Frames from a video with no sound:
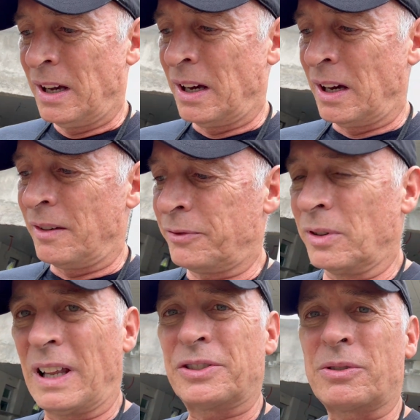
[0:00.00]

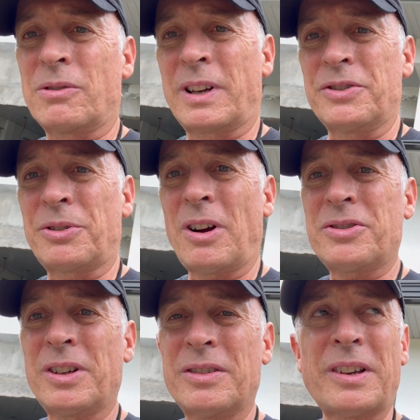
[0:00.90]
for electrical
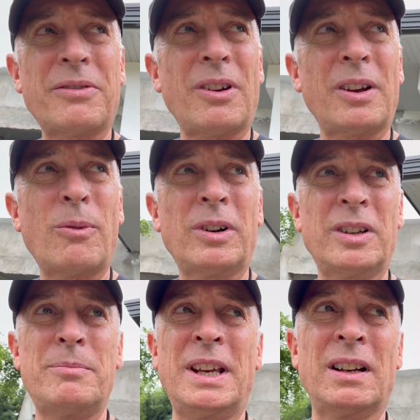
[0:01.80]
construction because I thought I
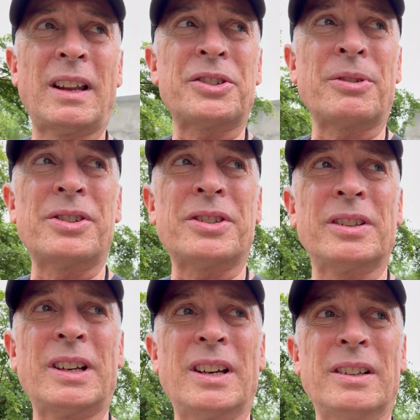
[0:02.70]
wanted to be an
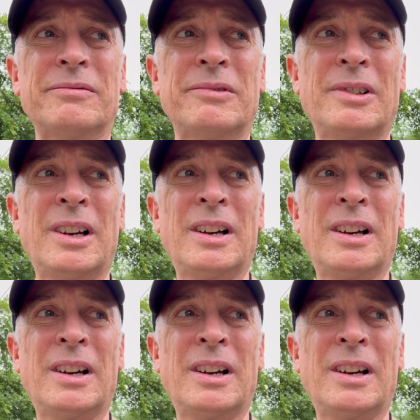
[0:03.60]
electrician, and